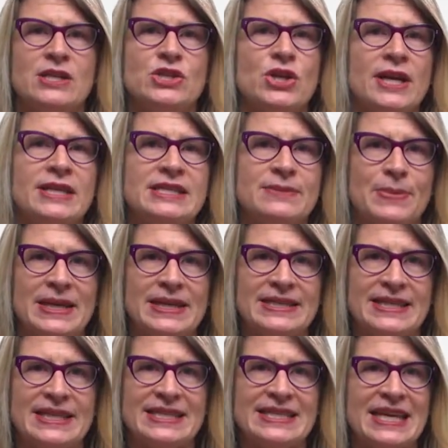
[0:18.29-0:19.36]
John
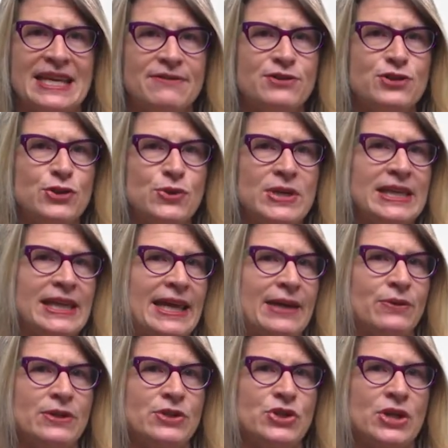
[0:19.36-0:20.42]
speaks in his native Zuni
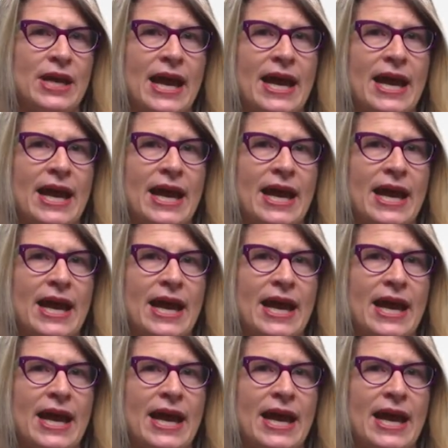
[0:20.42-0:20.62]
language